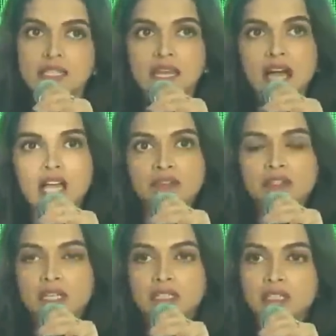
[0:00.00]
Like I've
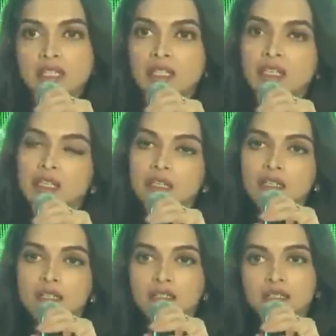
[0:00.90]
done
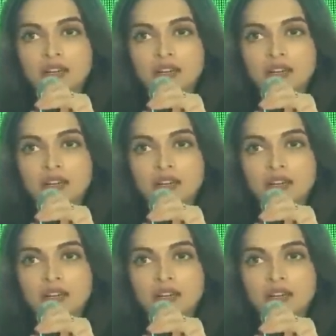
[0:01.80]
uh,